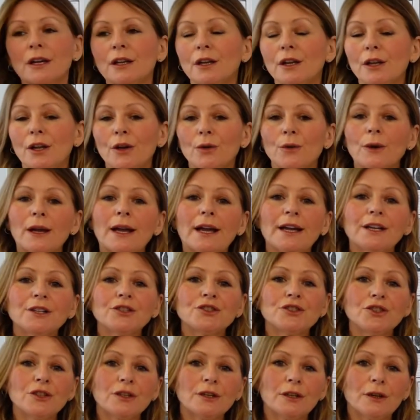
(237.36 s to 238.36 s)
at
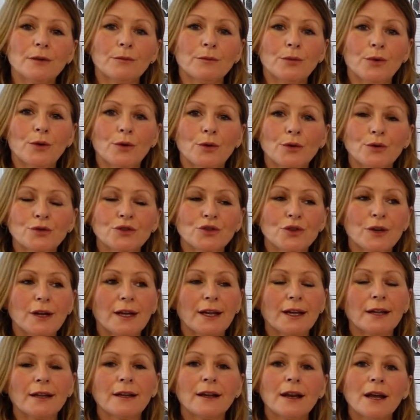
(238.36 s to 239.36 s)
location and
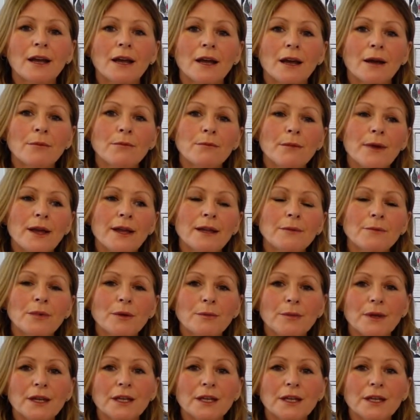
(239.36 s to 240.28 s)
portrait and maybe be